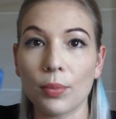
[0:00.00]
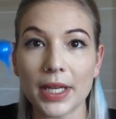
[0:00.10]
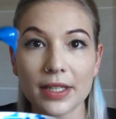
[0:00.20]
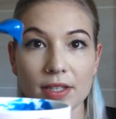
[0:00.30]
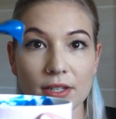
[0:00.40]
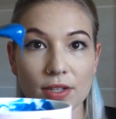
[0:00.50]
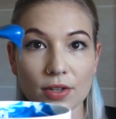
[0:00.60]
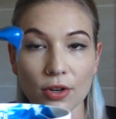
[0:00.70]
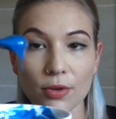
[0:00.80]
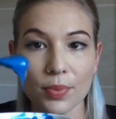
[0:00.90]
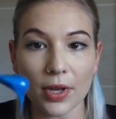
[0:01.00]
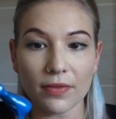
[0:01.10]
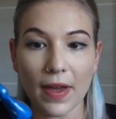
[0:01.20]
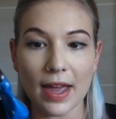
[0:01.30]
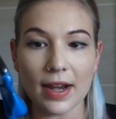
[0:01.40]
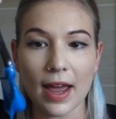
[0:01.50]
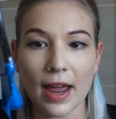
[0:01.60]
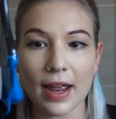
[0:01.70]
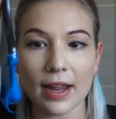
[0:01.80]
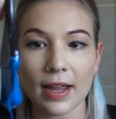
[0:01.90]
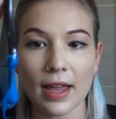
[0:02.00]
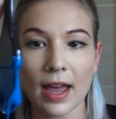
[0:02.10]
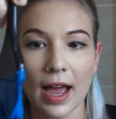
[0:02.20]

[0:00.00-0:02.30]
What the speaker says: big scoop of hair dye.